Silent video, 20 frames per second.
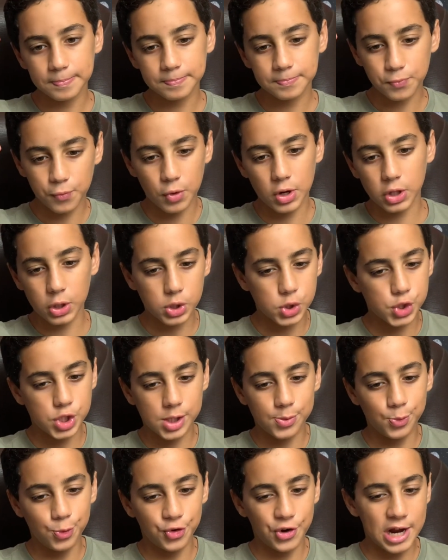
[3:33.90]
really
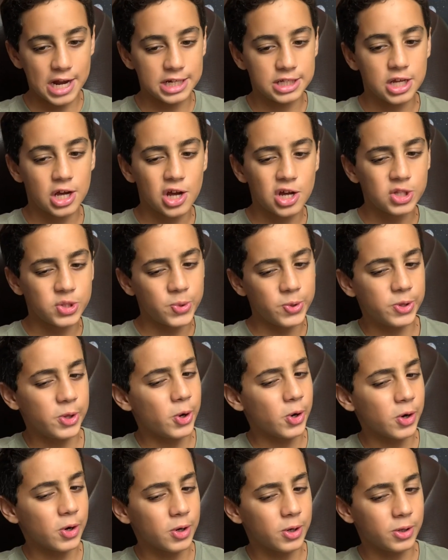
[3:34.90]
cheap grade, to the
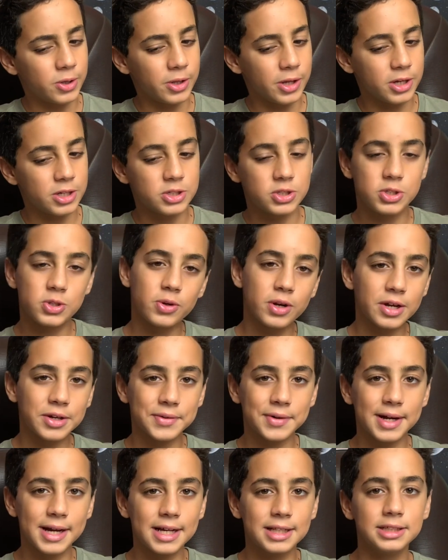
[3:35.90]
like student
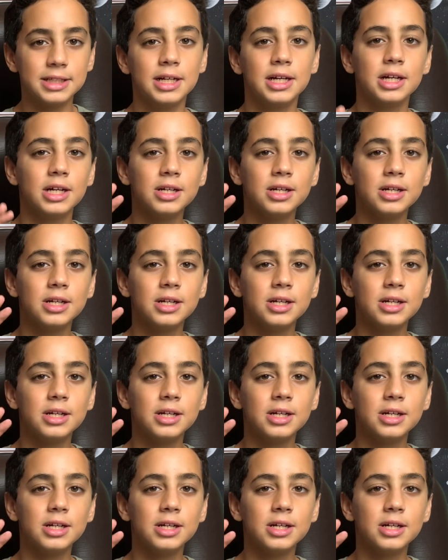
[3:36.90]
grade,